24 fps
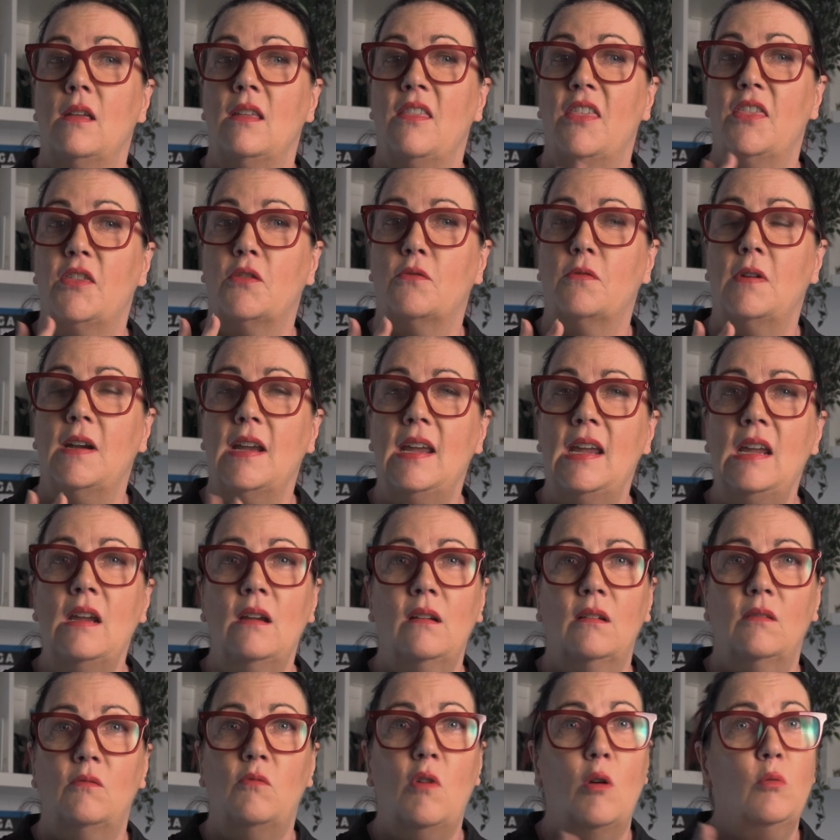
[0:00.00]
3.
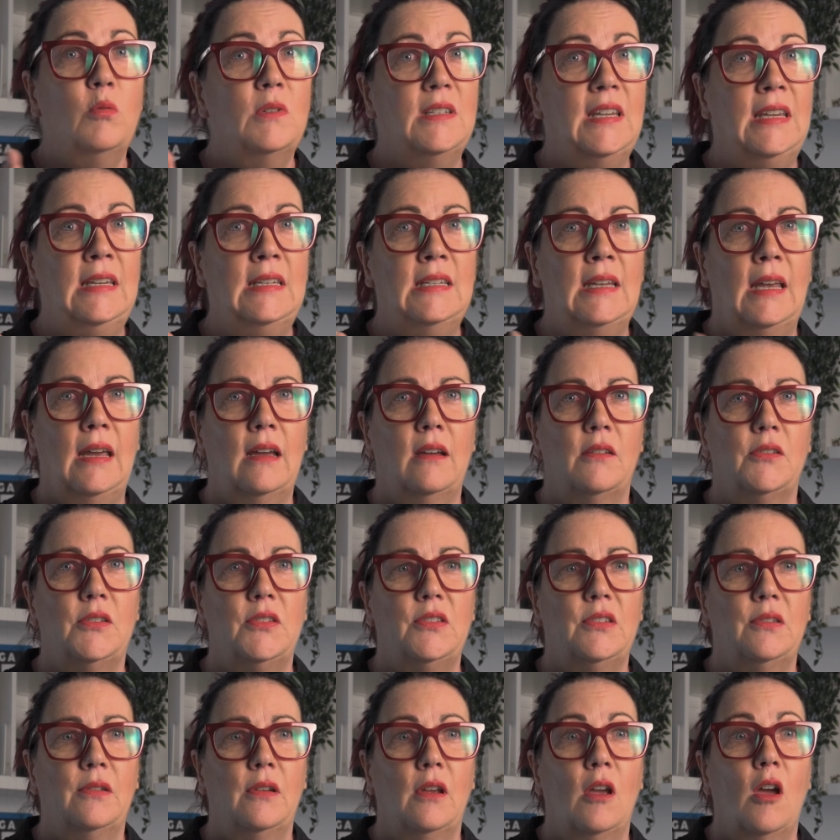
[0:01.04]
Roll tea
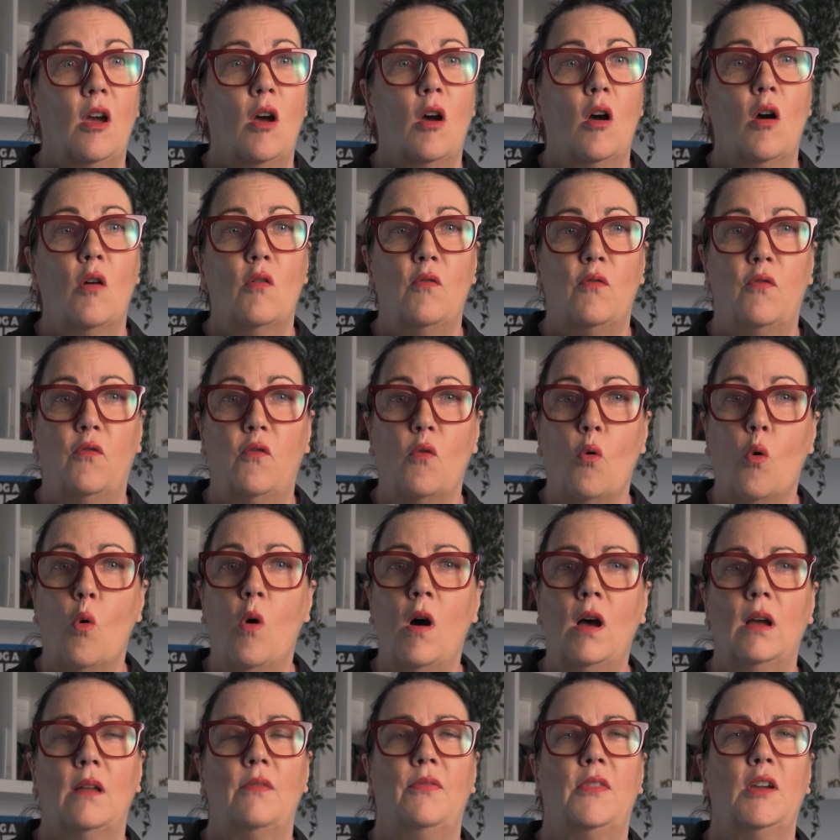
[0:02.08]
towels.
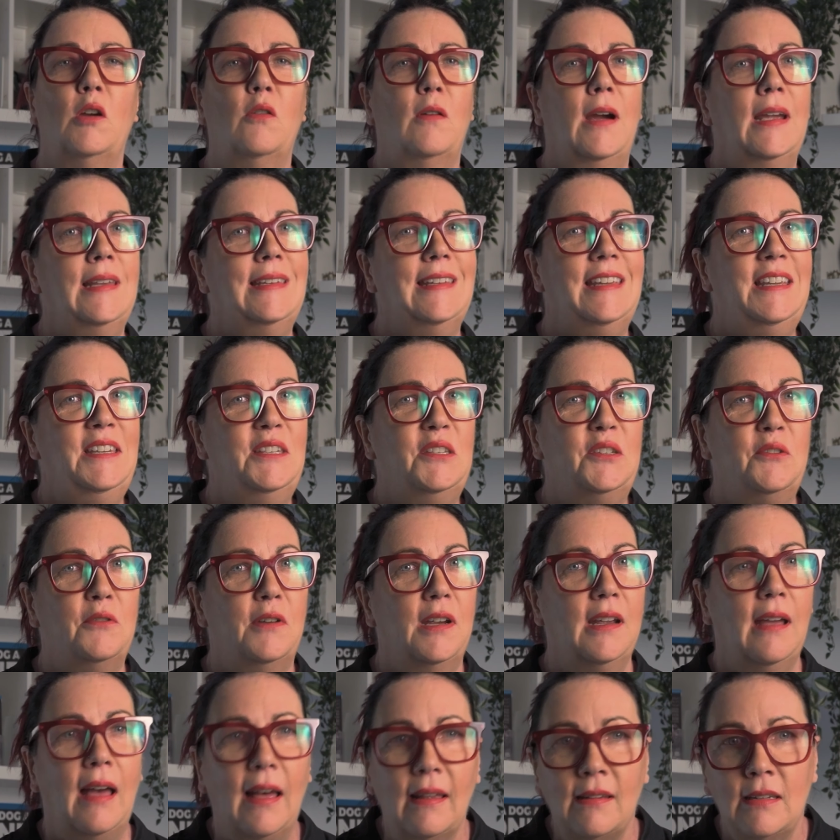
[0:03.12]
4. The Great Easter
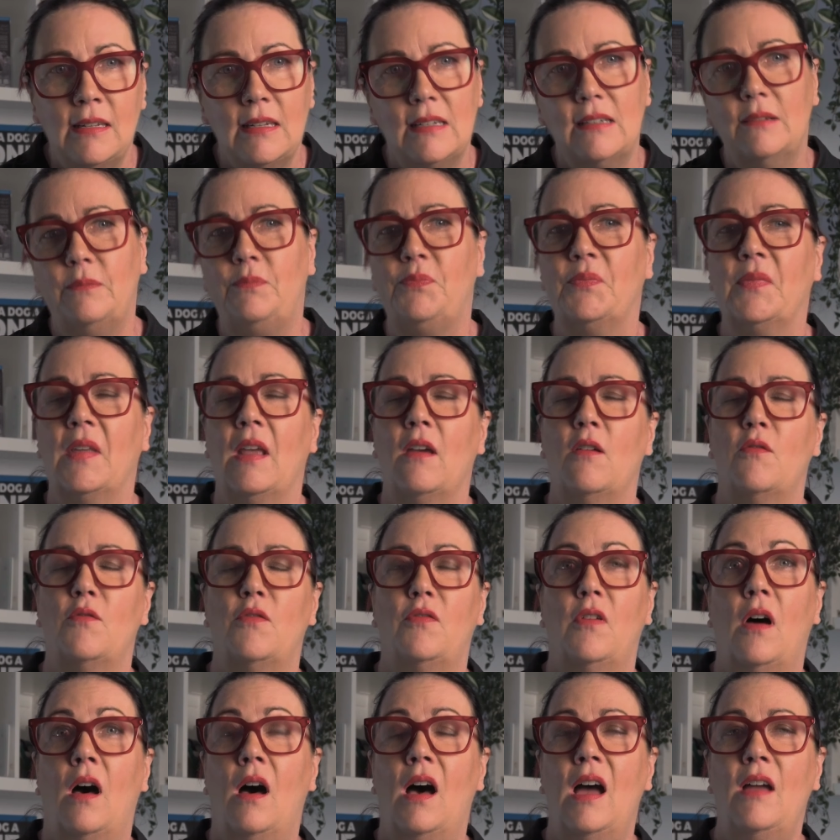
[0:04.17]
Egg Hunt.
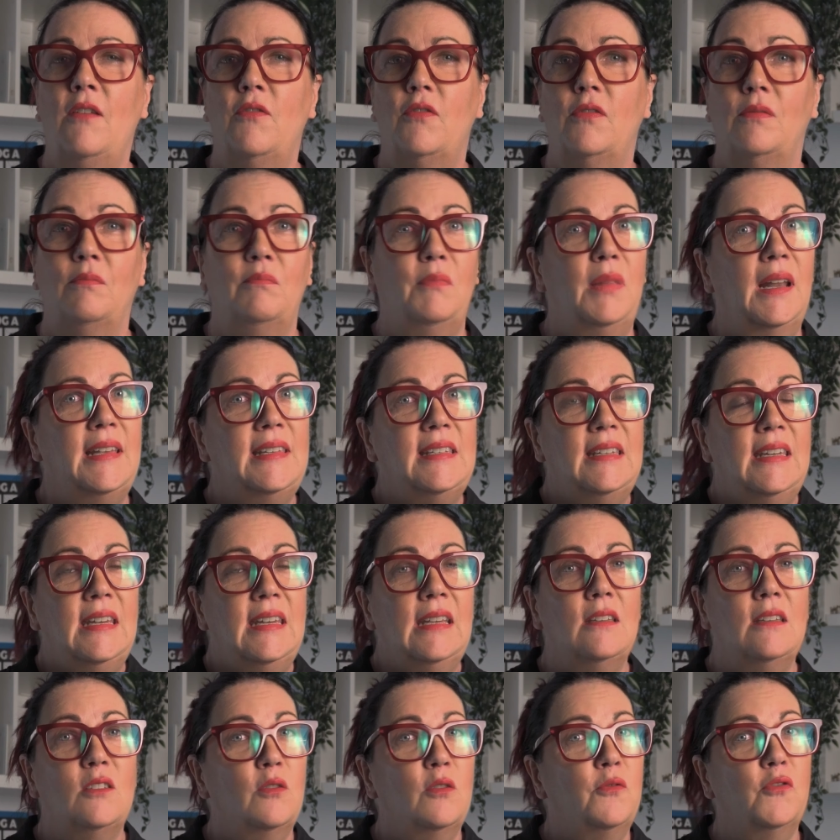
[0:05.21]
5.
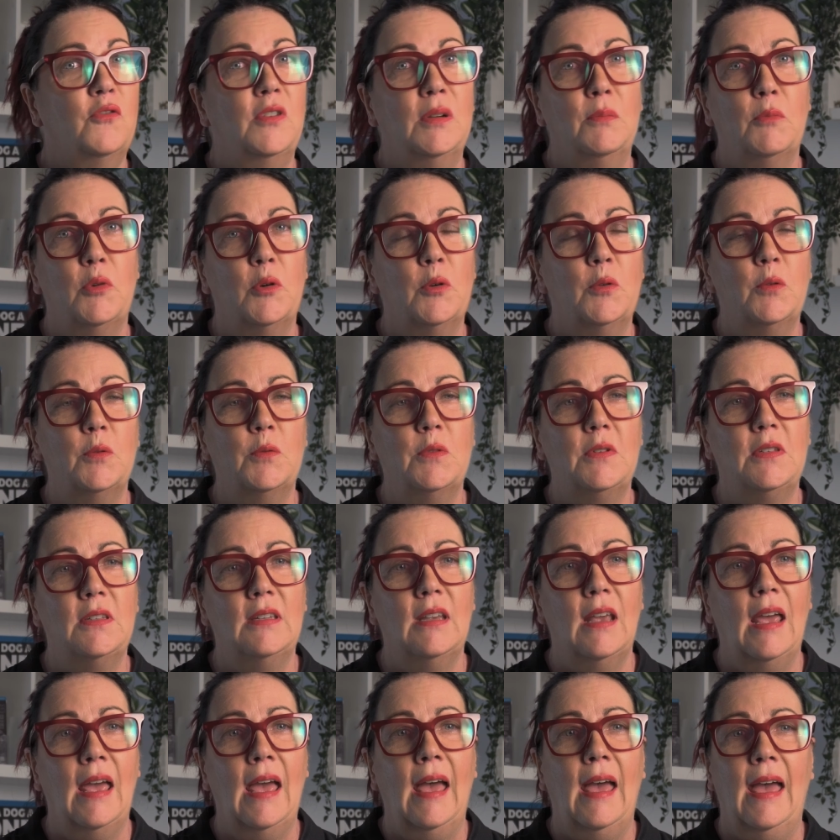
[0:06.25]
Plastic soft drink bottles.
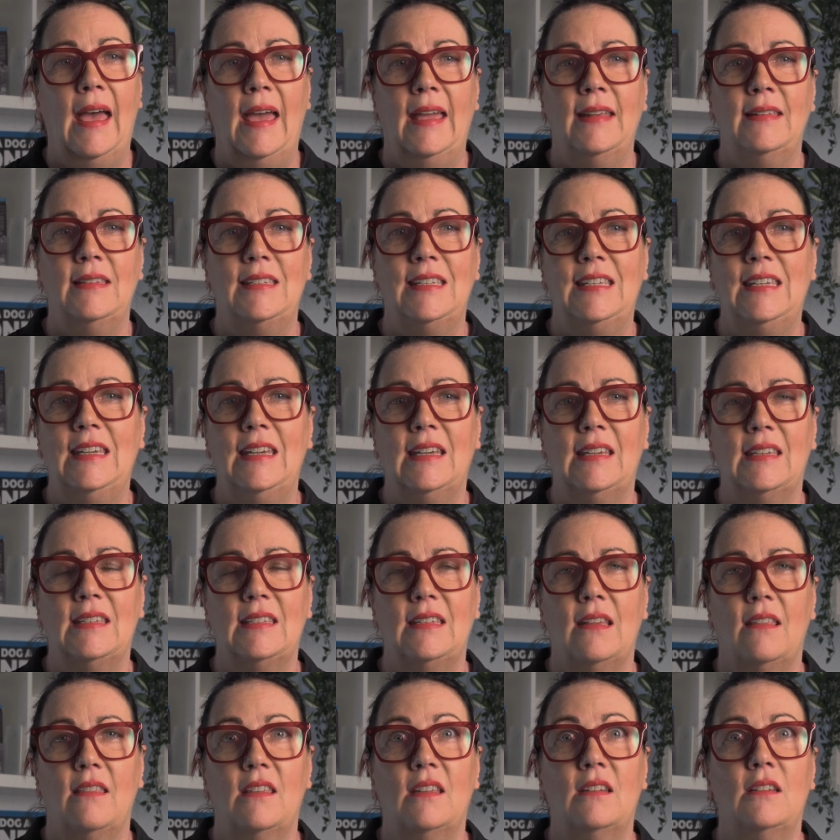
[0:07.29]
And 6.
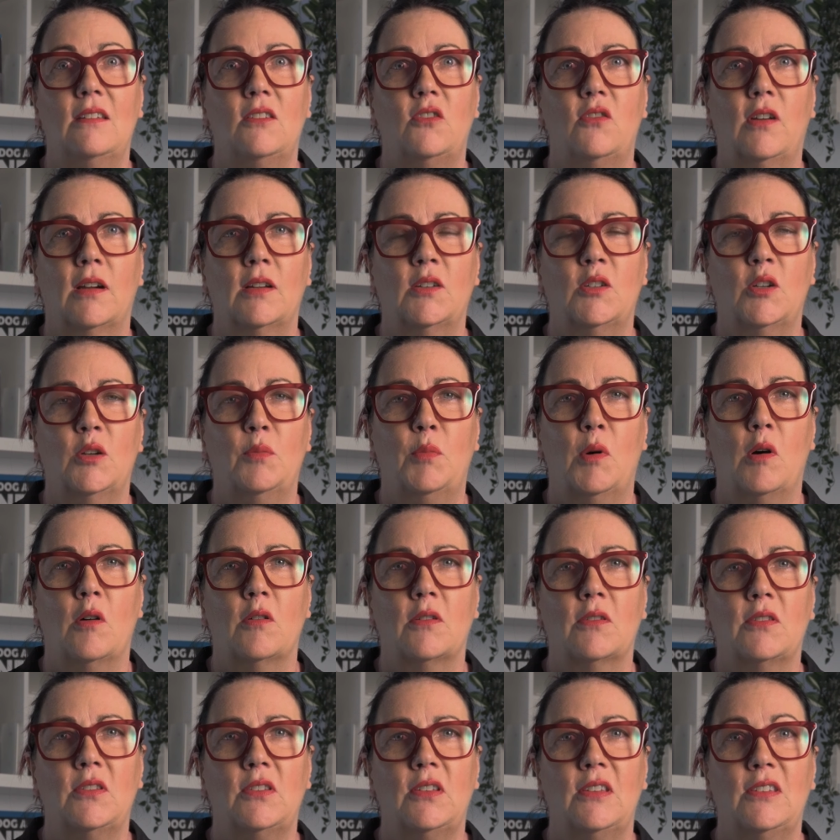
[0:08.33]
The Destructo
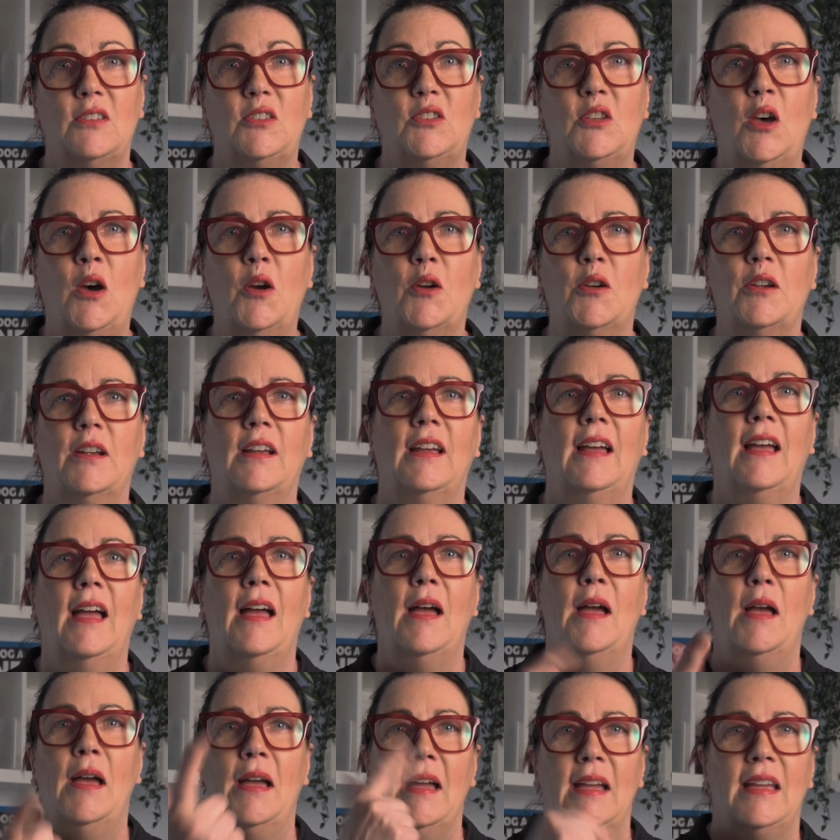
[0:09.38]
box. So,
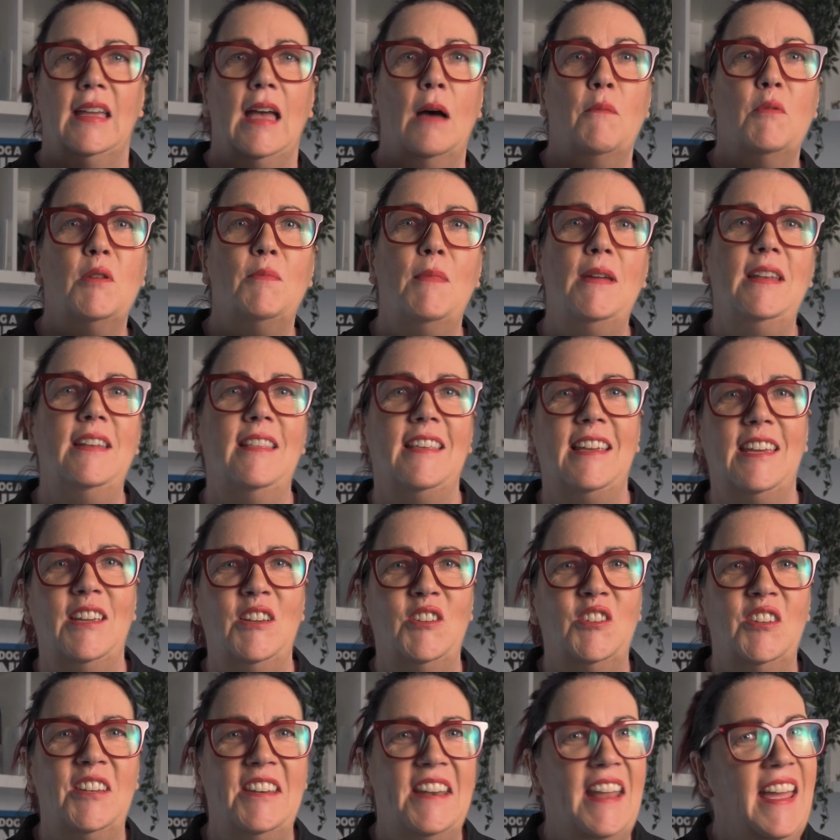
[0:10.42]
come with me to the
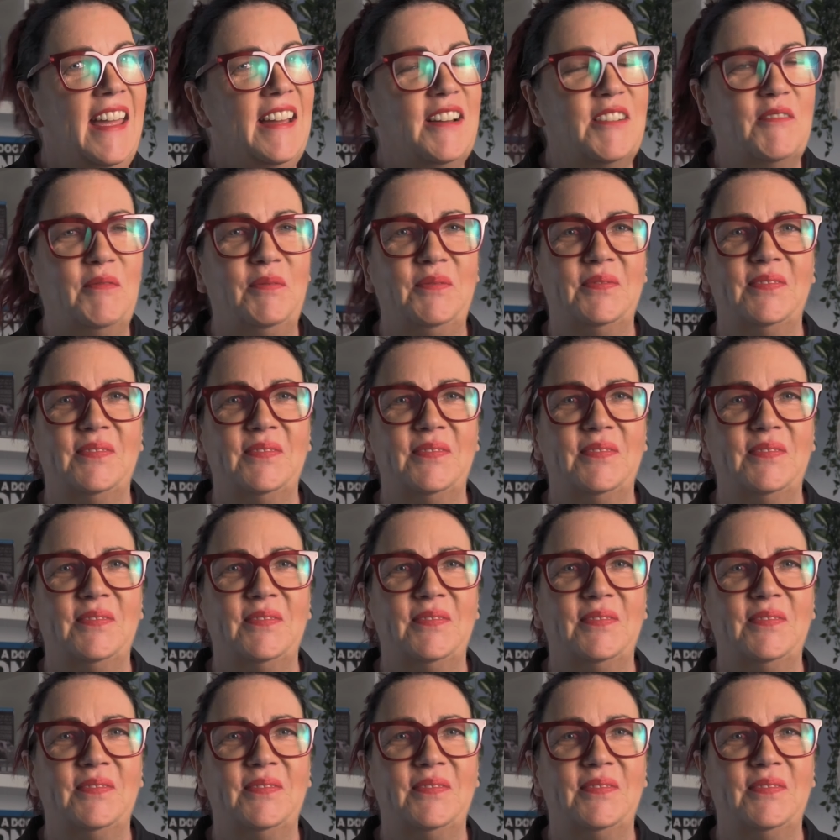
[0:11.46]
kitchen now.